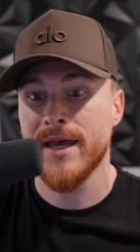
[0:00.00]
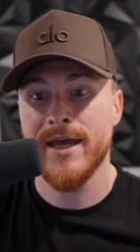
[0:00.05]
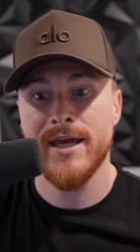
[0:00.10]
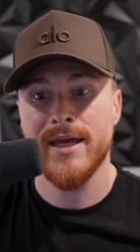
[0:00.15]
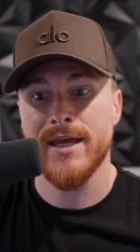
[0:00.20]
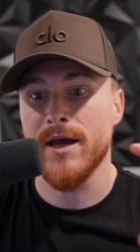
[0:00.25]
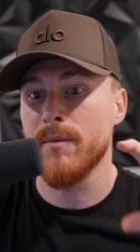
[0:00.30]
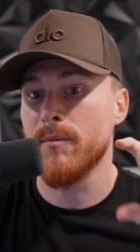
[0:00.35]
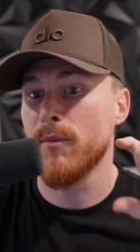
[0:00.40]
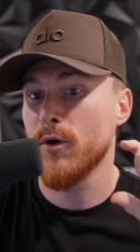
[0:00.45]

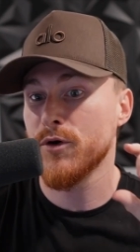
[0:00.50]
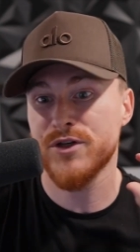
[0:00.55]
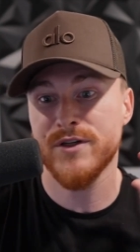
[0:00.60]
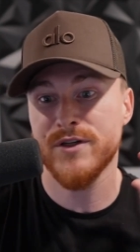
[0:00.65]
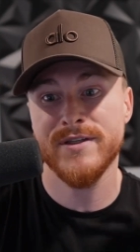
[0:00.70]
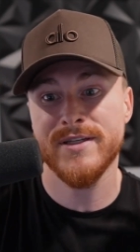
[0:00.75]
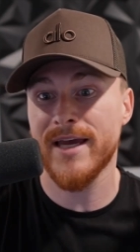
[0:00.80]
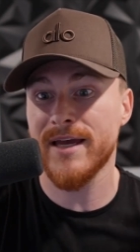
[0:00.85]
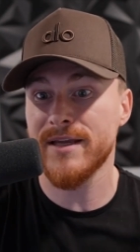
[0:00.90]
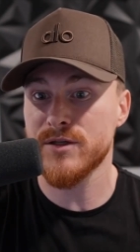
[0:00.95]
emotions
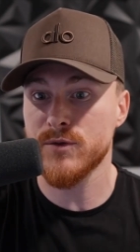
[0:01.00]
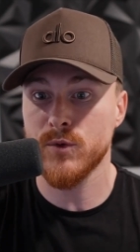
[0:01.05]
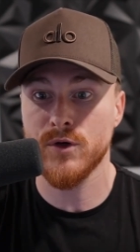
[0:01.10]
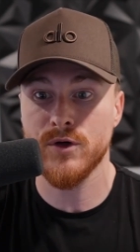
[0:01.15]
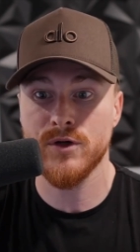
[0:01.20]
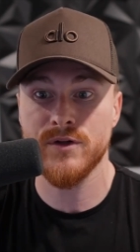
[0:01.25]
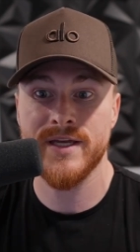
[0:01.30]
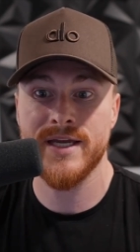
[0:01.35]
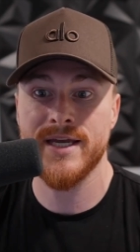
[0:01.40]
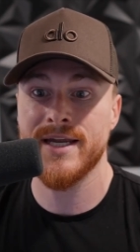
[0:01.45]
get
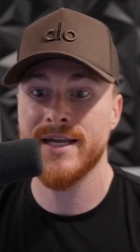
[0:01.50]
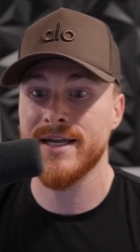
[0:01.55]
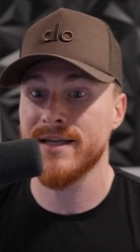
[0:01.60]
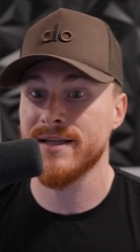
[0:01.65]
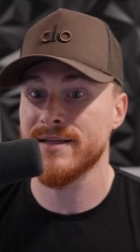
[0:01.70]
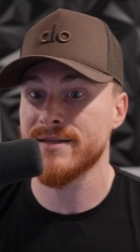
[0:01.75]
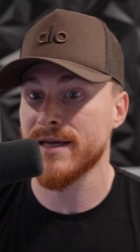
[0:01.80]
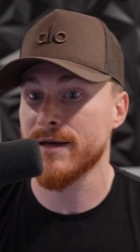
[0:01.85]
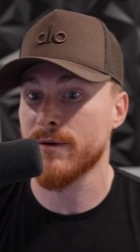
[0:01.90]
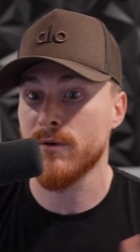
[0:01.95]
swirled in, and
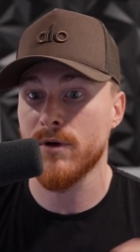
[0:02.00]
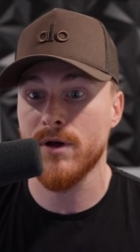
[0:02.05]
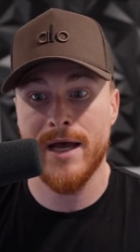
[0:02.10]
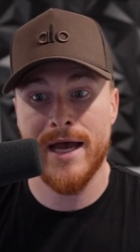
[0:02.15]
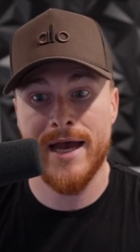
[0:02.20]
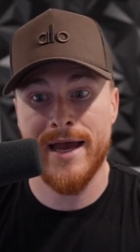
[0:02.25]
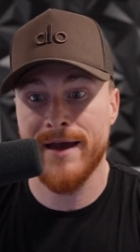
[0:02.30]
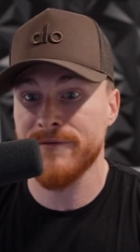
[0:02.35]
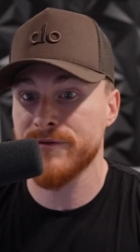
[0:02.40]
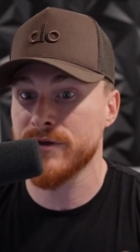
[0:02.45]
it's like, well, I
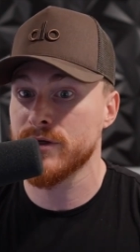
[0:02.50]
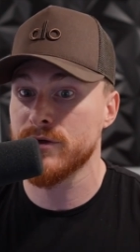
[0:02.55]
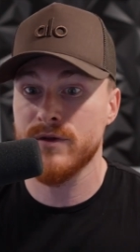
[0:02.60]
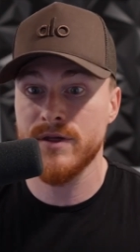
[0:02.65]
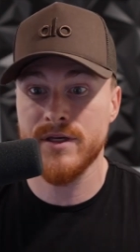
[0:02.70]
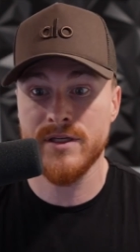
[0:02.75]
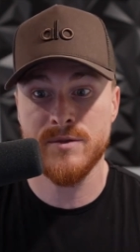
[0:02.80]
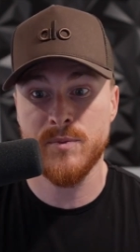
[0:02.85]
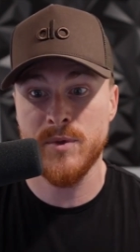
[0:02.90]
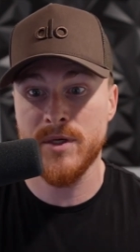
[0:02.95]
have to do
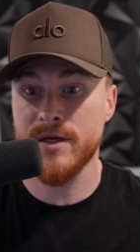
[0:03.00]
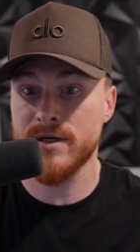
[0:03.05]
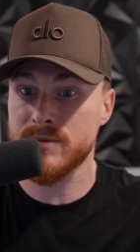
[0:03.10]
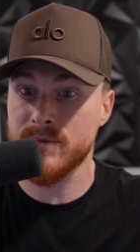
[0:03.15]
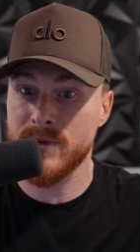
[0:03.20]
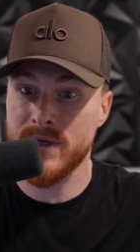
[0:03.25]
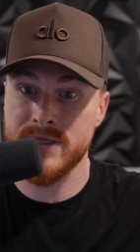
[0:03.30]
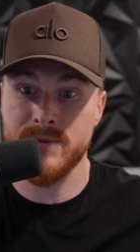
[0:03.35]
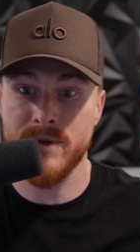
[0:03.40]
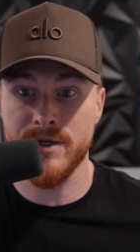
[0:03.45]
this because
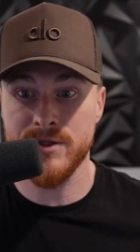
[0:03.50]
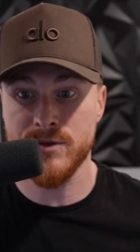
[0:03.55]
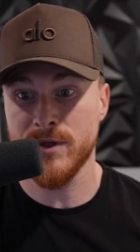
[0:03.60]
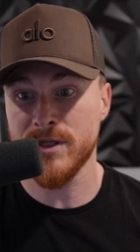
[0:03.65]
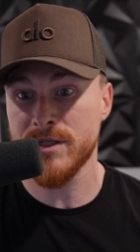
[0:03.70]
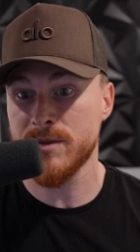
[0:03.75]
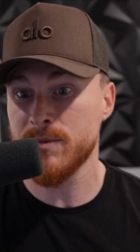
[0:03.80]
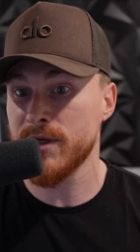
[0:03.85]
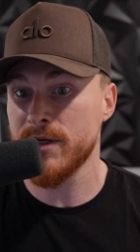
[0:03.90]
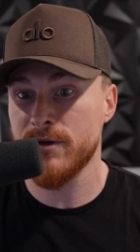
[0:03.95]
my spouse
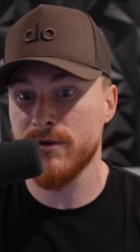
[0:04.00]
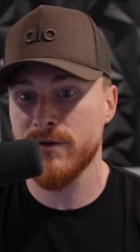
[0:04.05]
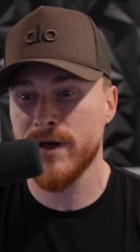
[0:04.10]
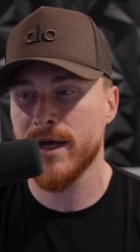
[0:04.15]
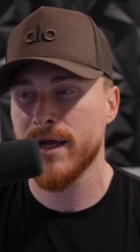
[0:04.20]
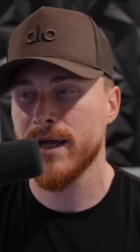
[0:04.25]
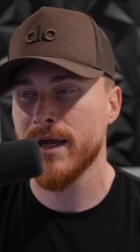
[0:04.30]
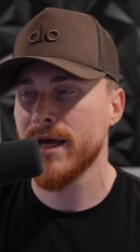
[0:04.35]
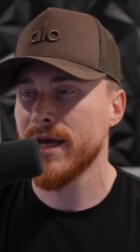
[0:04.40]
wants me to do that.